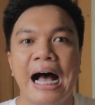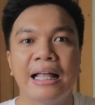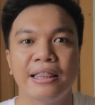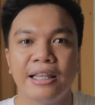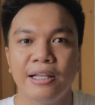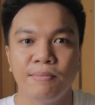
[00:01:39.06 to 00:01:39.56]

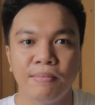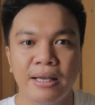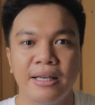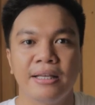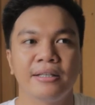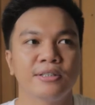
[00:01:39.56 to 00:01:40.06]
until
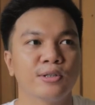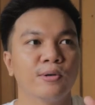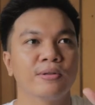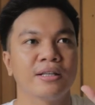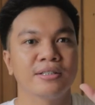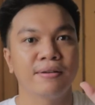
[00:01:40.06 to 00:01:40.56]
May.
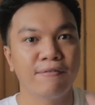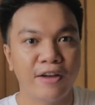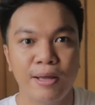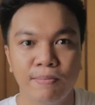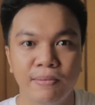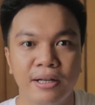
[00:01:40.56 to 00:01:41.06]
So that's
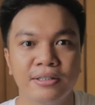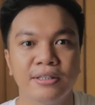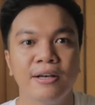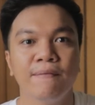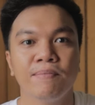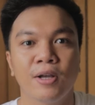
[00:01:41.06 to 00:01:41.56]
5
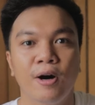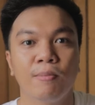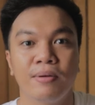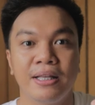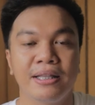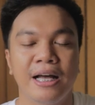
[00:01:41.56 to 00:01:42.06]
months
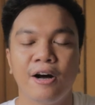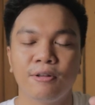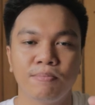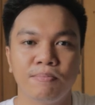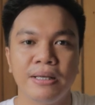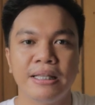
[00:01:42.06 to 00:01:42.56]
of a
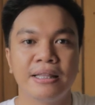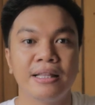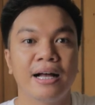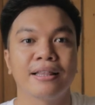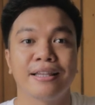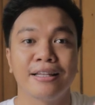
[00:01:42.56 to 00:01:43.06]
downbeat,
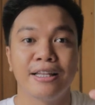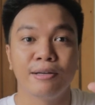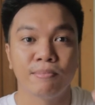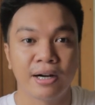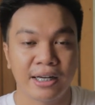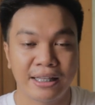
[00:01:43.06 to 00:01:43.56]

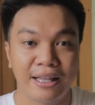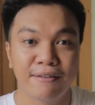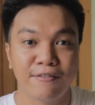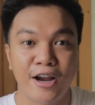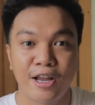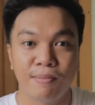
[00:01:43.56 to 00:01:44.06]
non-trending market
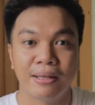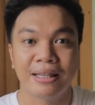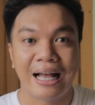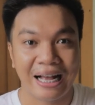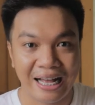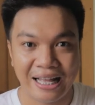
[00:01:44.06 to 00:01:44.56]

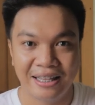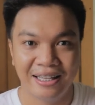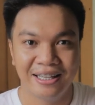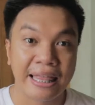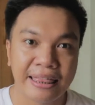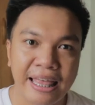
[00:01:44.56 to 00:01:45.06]
environment again.
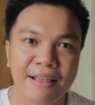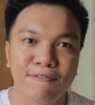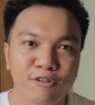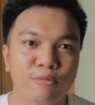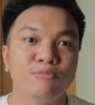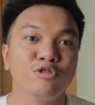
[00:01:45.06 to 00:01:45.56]
And then
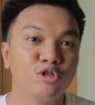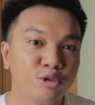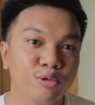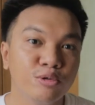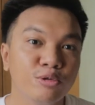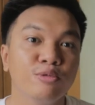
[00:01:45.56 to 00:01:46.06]
from
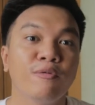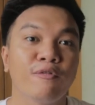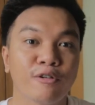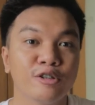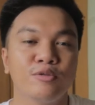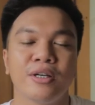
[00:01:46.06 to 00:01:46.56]
June to
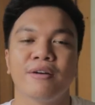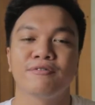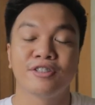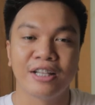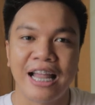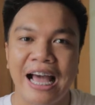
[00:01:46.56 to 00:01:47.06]
first week
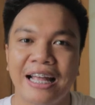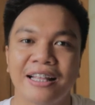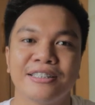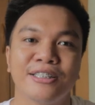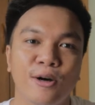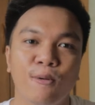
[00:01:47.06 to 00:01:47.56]
of July,
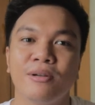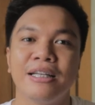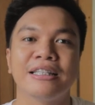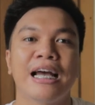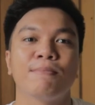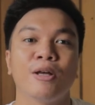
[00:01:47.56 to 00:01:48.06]
that's the only
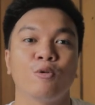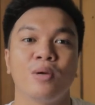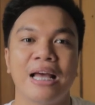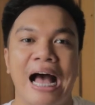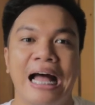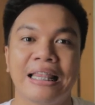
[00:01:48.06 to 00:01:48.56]
time that
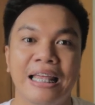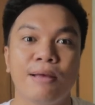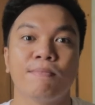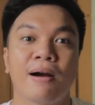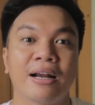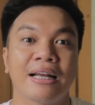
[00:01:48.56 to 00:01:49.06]
we had
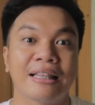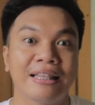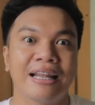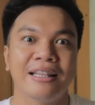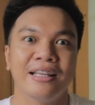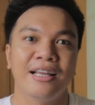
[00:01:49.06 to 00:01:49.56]
a market
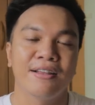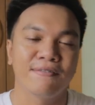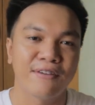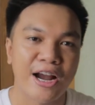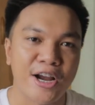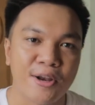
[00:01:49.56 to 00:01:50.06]
trending
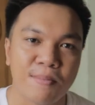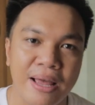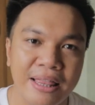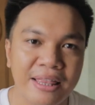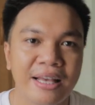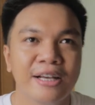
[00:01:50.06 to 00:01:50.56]

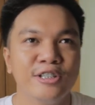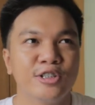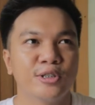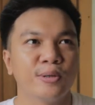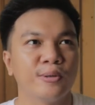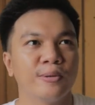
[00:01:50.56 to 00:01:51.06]
environment.
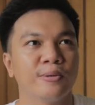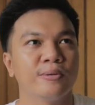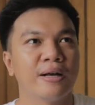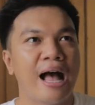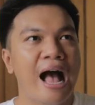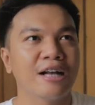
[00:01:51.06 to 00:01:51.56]
So
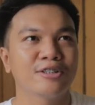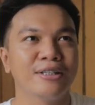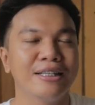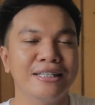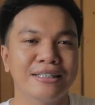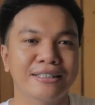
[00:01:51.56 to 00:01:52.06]

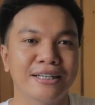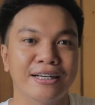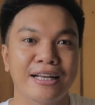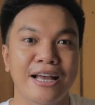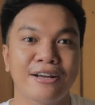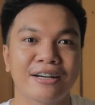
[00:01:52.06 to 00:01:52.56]
actually,
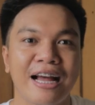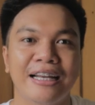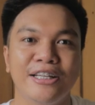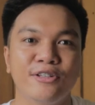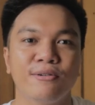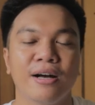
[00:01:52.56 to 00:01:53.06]
nag-start nga yung
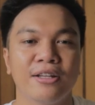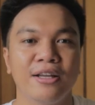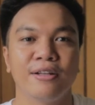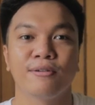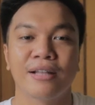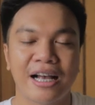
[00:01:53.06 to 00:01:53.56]
rally nung
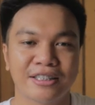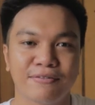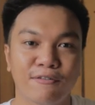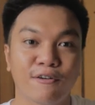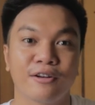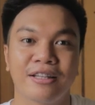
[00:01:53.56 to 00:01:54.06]

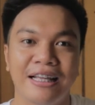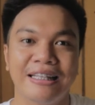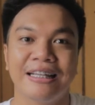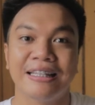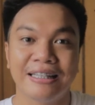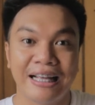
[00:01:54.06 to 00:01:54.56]
last 4
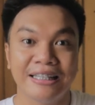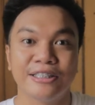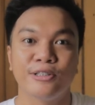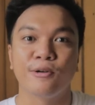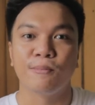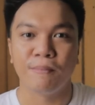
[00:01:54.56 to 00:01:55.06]
trading
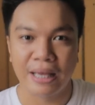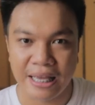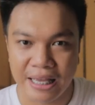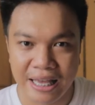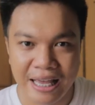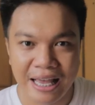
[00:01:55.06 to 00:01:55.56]
days in May.